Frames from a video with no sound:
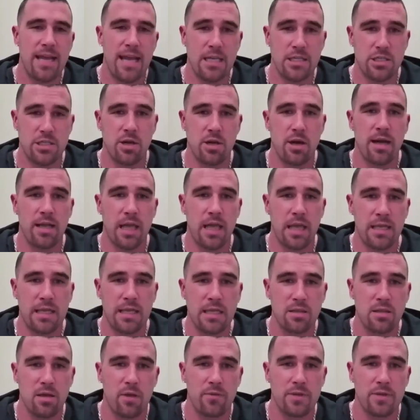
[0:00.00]
next year I got
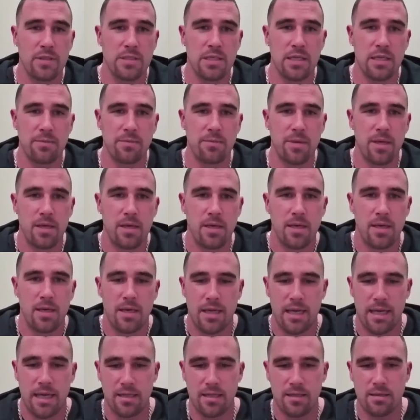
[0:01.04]
kicked off the team.
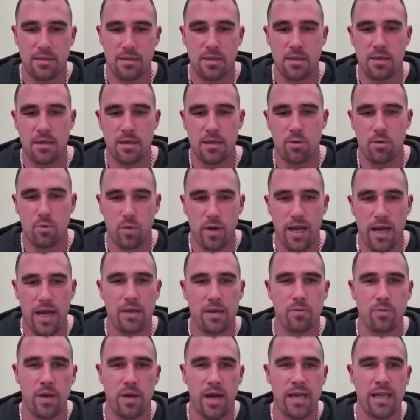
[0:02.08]
Mm-hmm. And uh, when
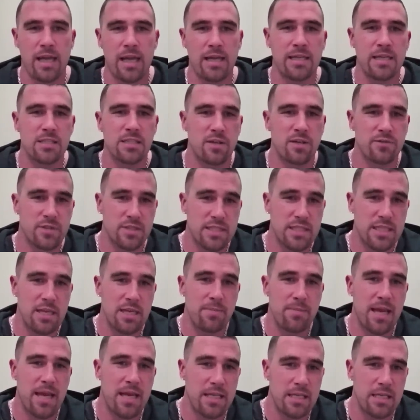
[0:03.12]
I when I got kicked off the
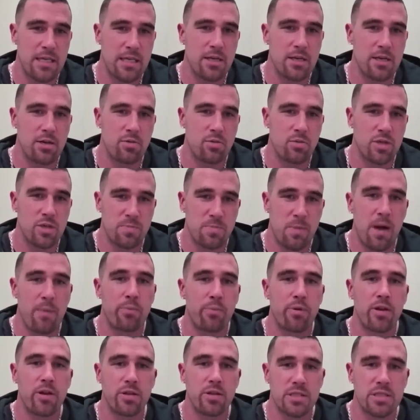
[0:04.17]
team that year was my
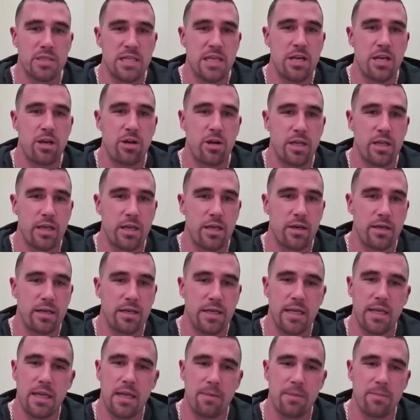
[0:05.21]
brother's senior year.
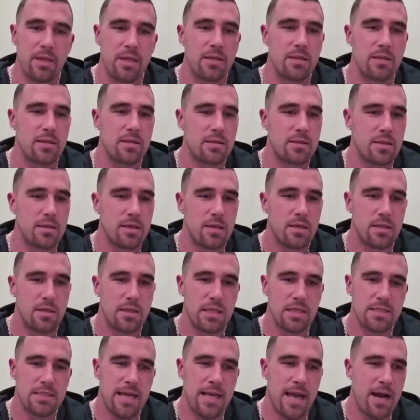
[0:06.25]
He I mean okay.
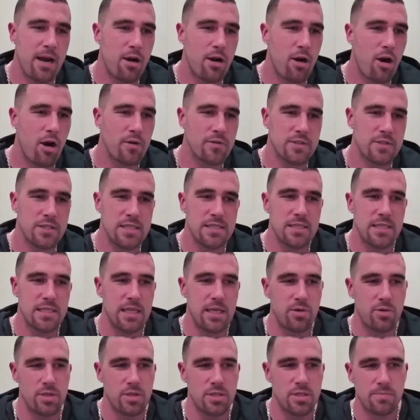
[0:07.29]
the entire offseason
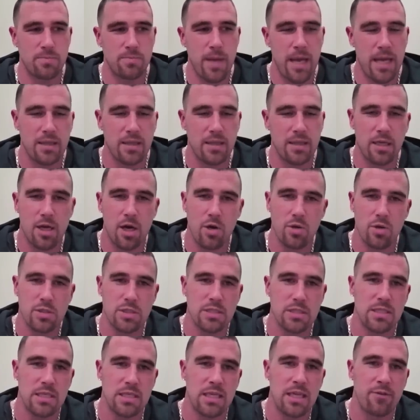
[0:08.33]
he was begging the
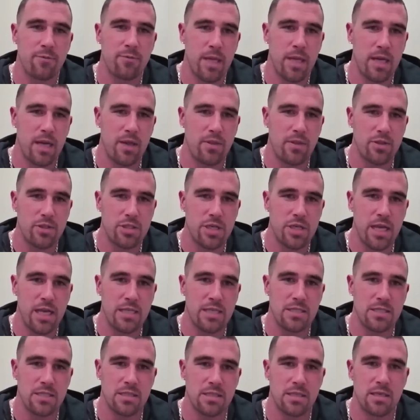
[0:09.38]
coaches to give me another
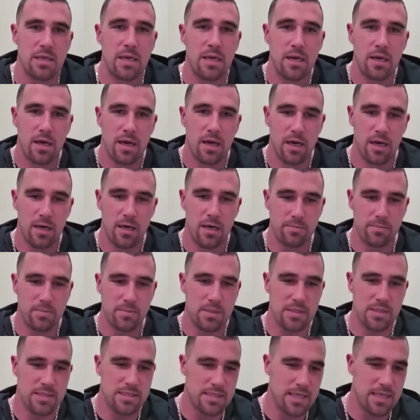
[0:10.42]
chance and um,
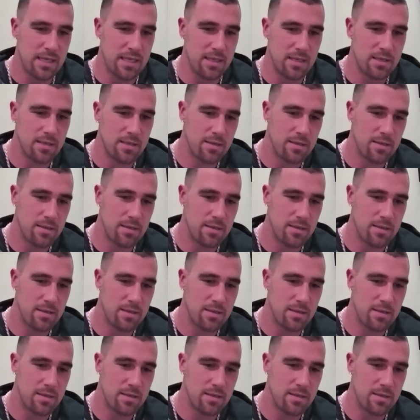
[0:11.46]
set